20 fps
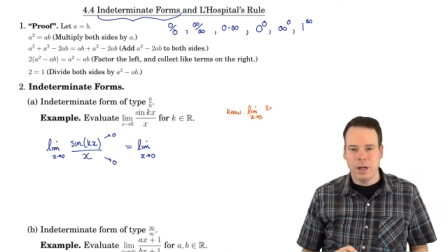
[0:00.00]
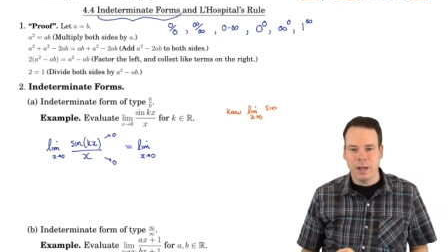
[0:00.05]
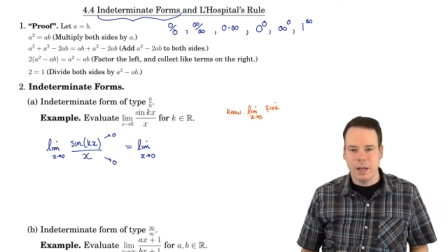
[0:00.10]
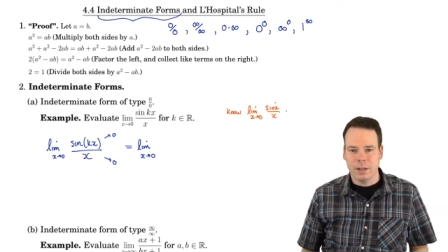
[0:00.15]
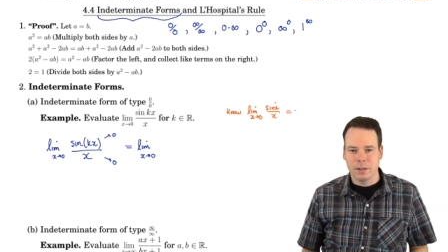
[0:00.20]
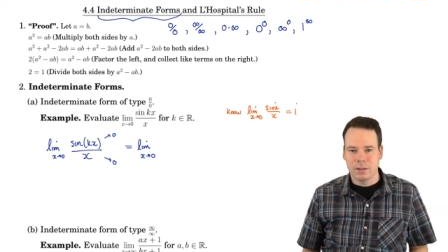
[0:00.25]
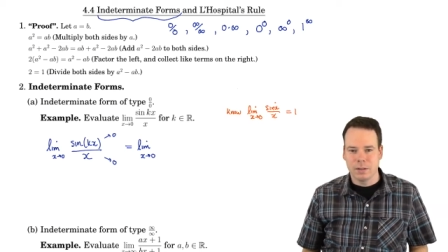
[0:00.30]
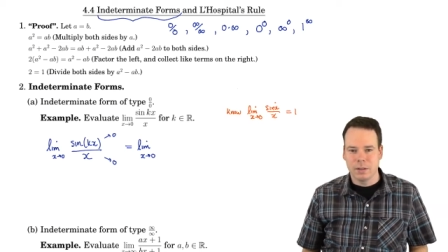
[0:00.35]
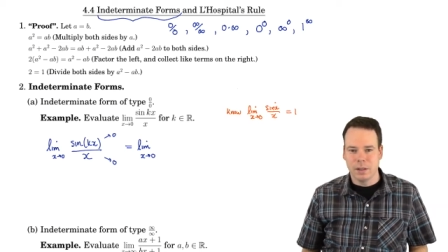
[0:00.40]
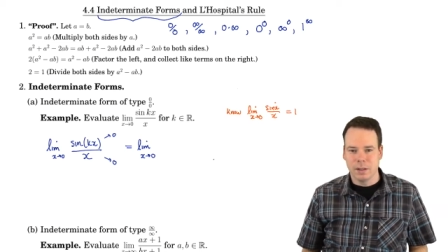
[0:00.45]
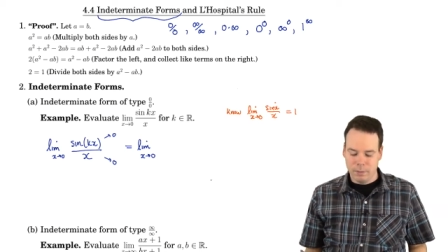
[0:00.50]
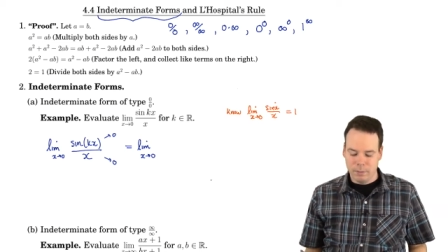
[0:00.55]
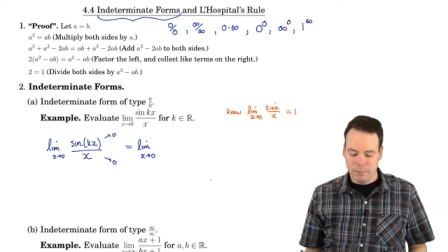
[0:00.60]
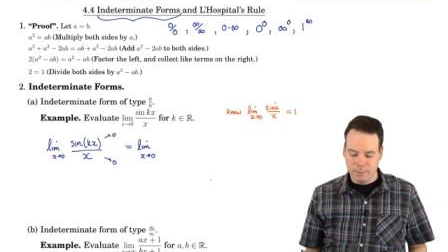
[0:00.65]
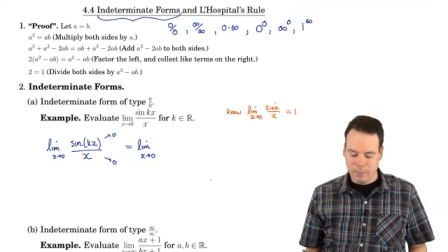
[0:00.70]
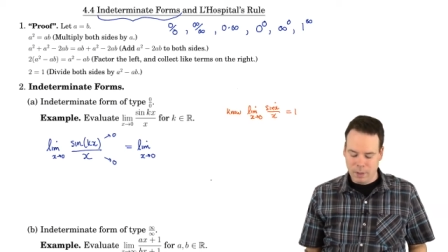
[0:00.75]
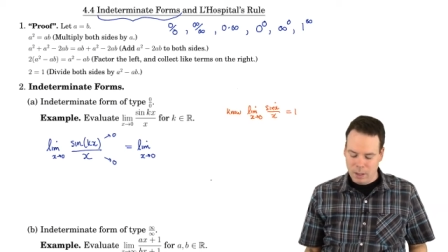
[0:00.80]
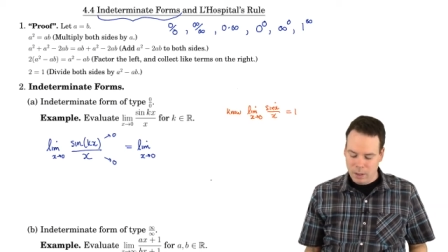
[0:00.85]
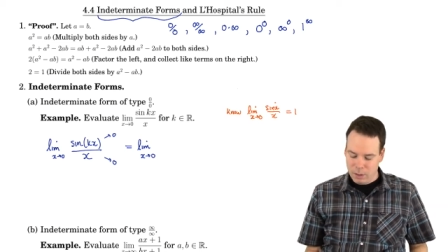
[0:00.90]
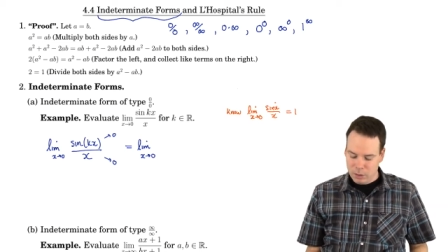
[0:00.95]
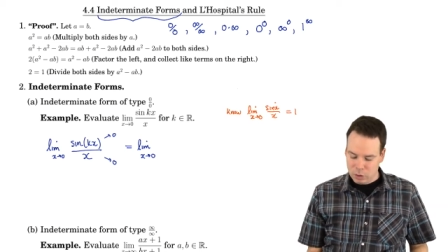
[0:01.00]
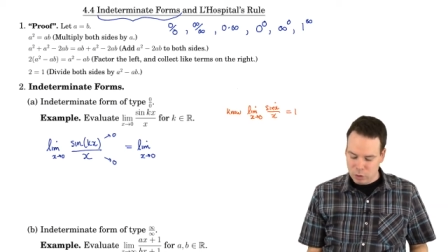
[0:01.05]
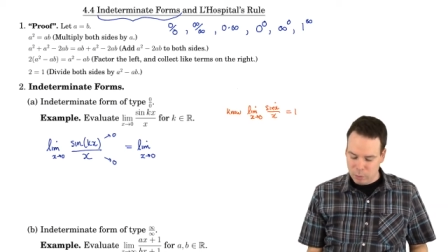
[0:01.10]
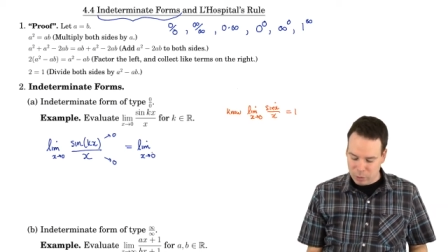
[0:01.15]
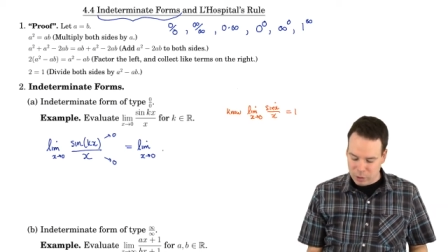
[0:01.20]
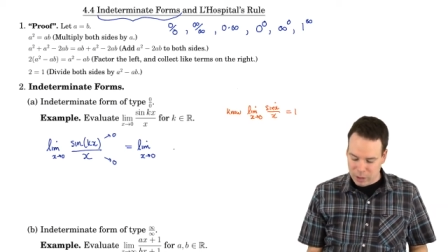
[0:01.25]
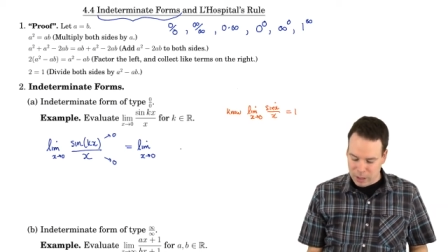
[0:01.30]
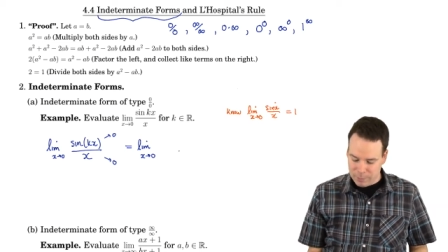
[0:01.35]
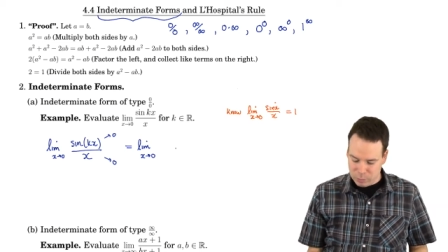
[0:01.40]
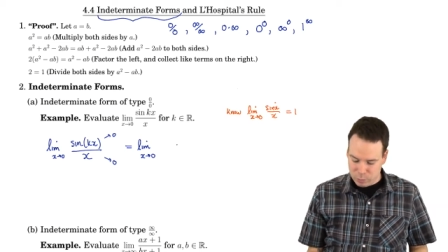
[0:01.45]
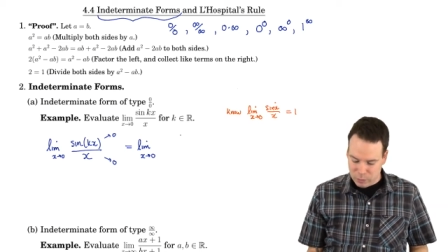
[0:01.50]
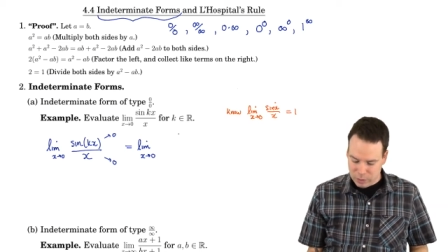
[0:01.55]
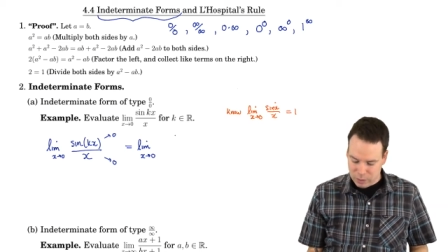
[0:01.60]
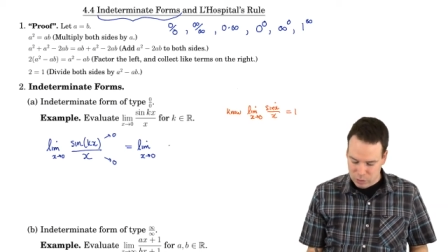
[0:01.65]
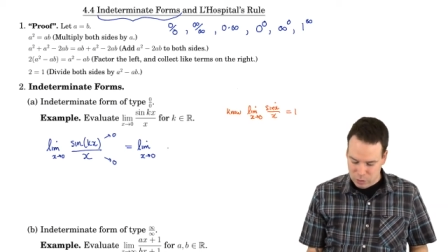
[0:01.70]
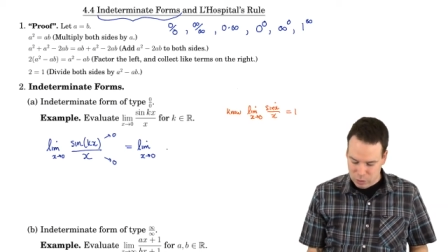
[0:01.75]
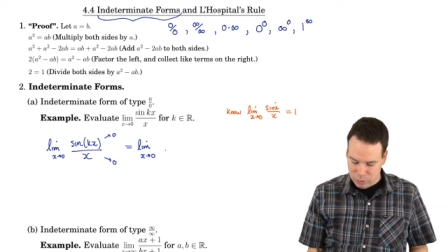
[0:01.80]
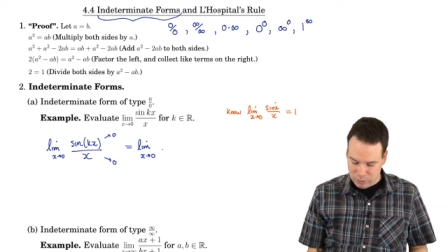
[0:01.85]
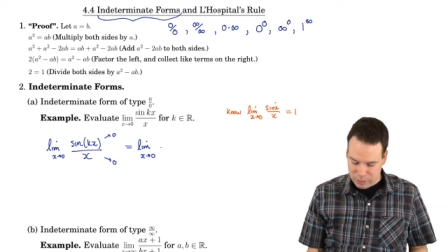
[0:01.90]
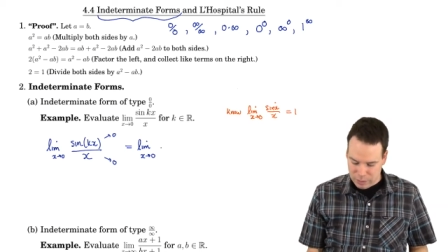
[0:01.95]
x does. So perhaps we can
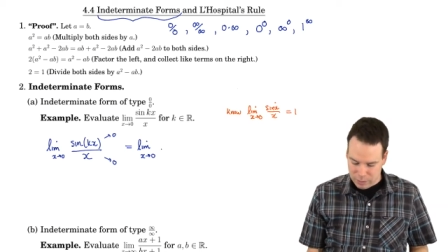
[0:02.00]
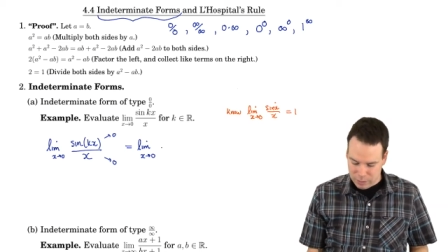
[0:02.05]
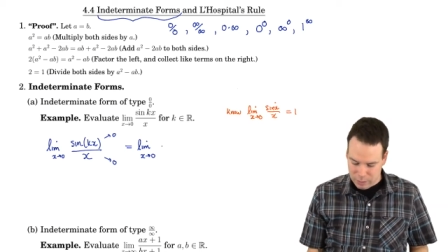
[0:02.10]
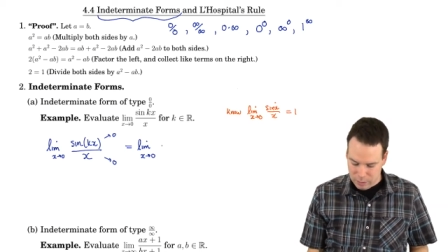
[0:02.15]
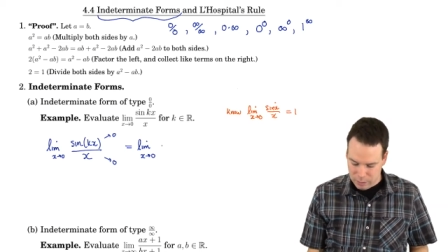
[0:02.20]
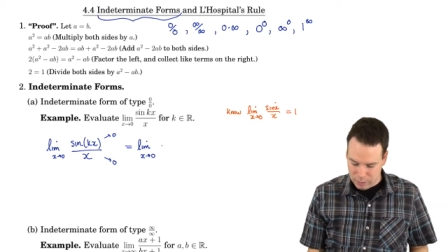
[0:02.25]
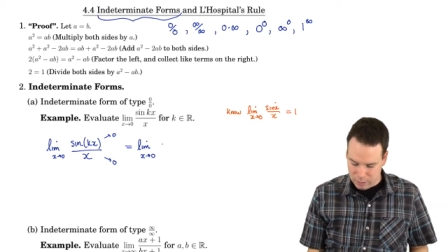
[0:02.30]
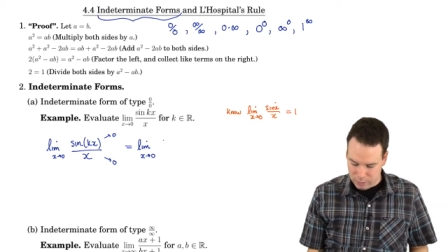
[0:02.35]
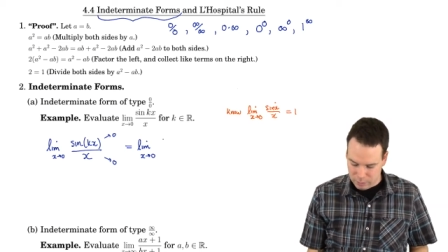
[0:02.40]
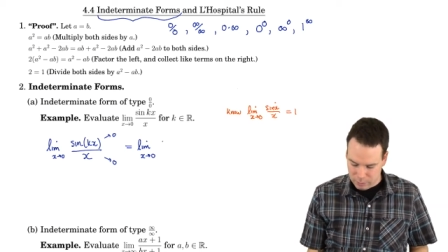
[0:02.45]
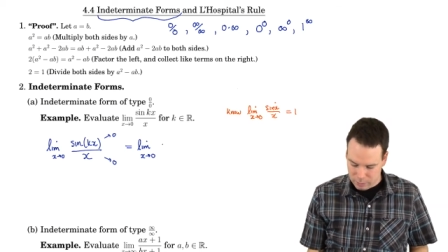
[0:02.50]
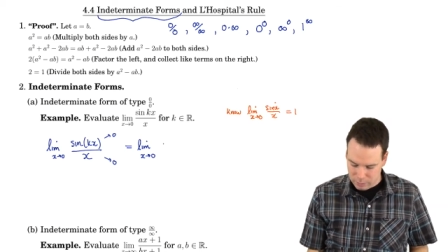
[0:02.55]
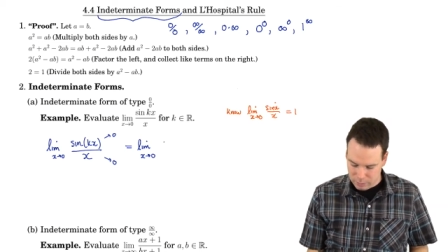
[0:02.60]
use that here.